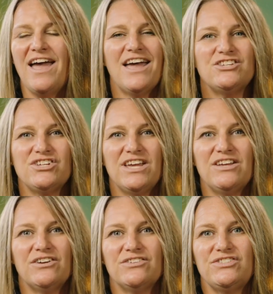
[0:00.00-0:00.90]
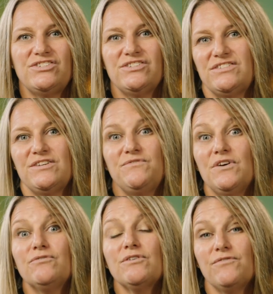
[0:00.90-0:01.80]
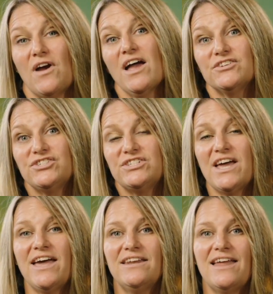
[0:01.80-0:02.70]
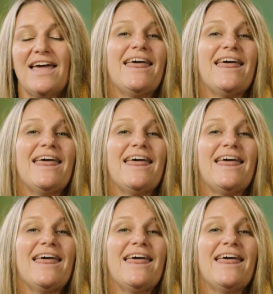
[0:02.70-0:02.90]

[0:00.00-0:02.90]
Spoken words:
educators to feel refreshed and